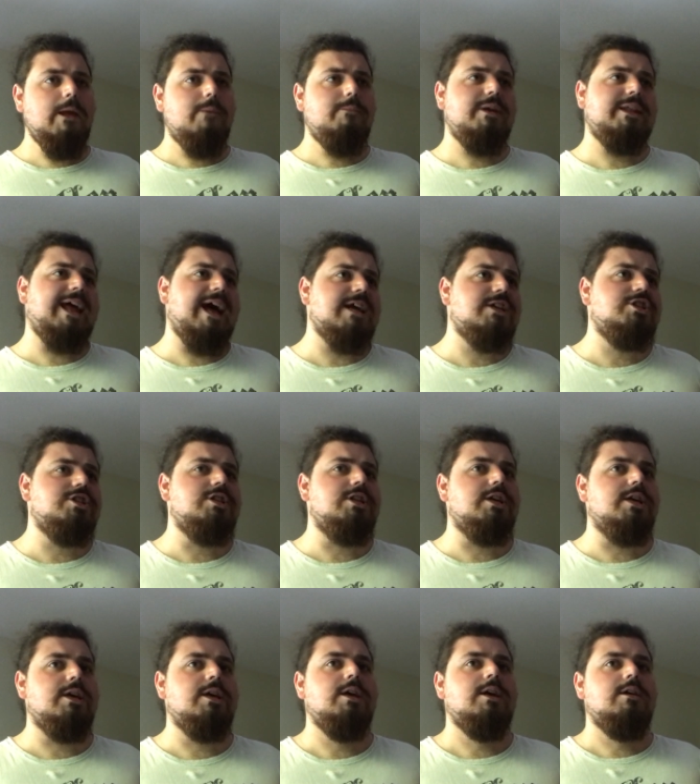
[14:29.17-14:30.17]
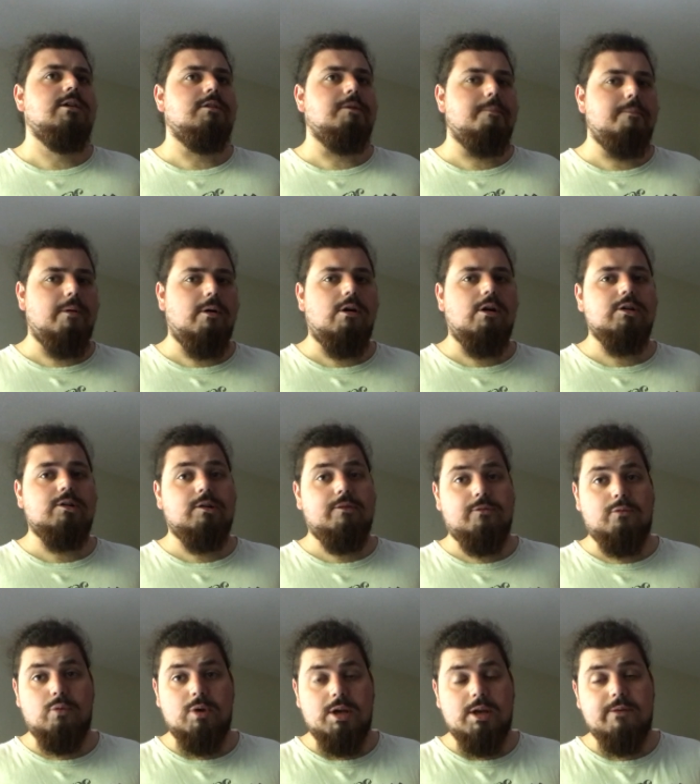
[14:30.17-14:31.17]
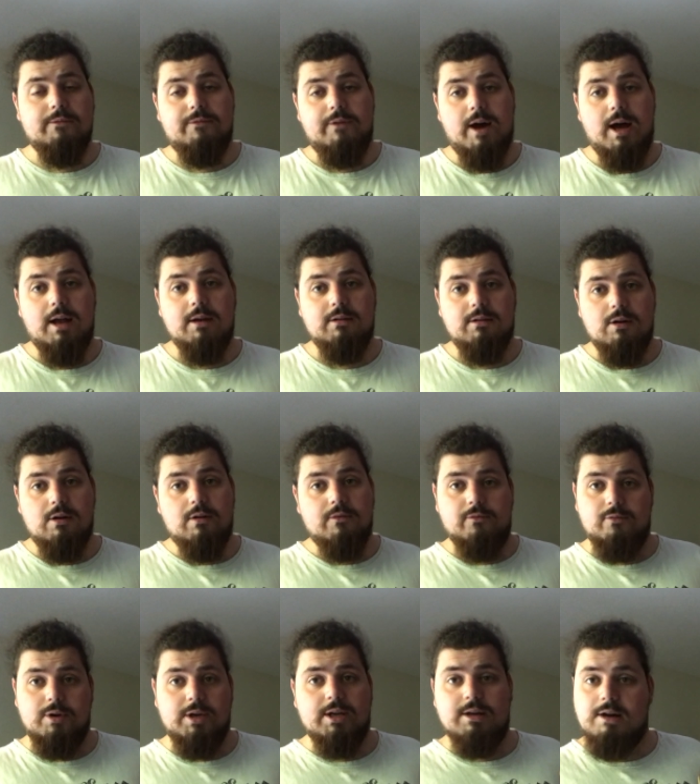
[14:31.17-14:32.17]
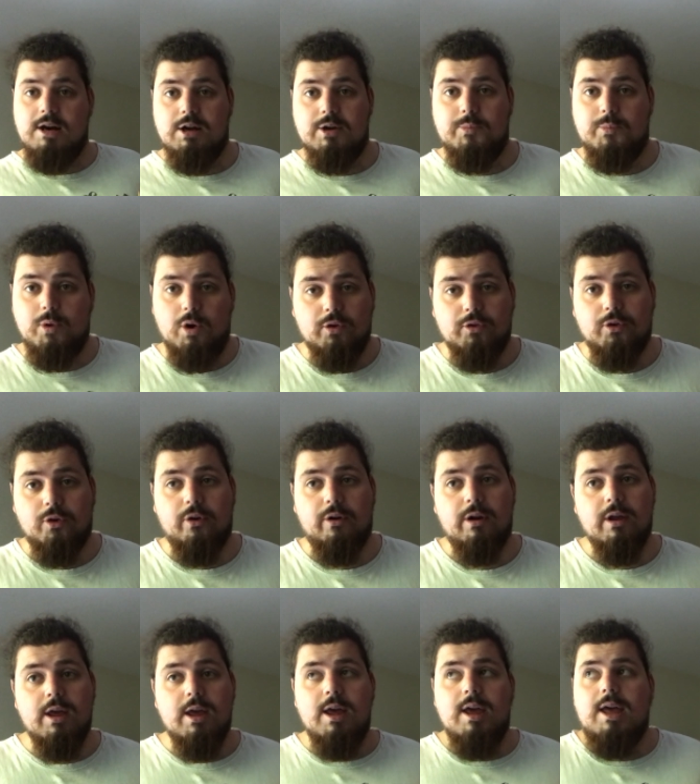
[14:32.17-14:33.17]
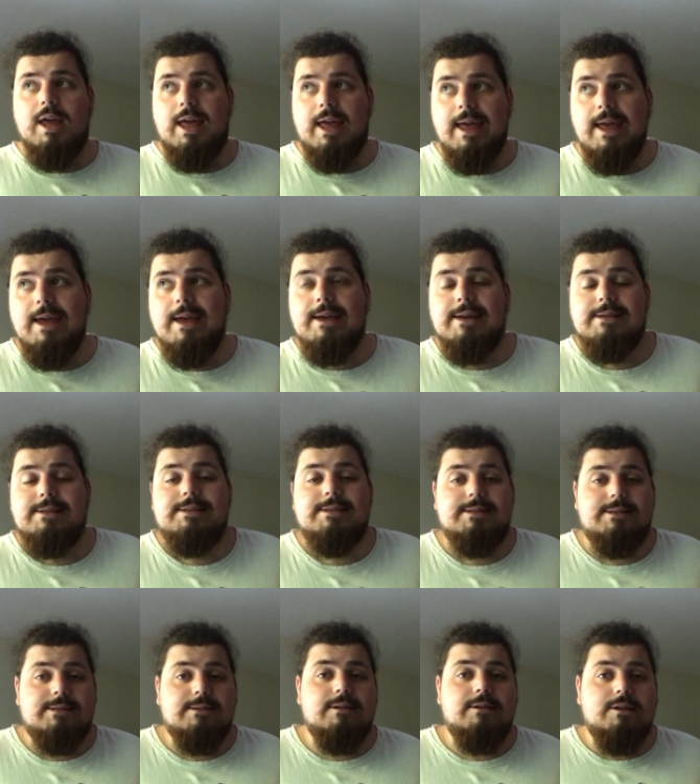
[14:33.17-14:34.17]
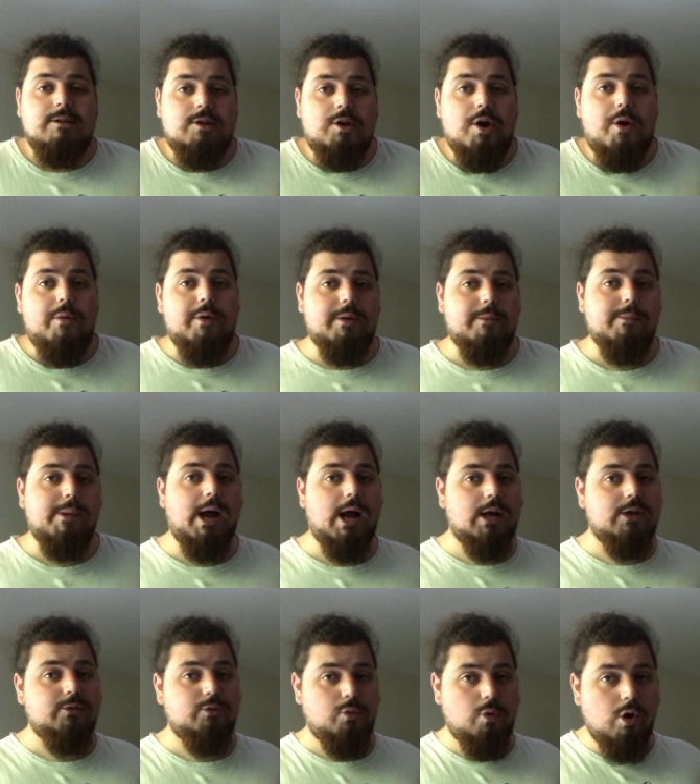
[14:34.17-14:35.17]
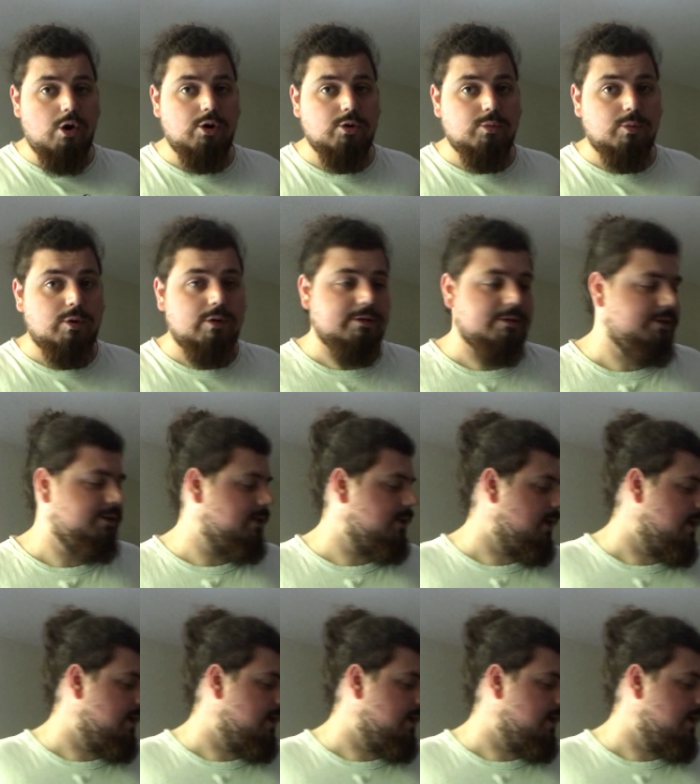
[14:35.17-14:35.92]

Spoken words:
But actually, the part of fun of reading Harry Potter is going back to Hogwarts.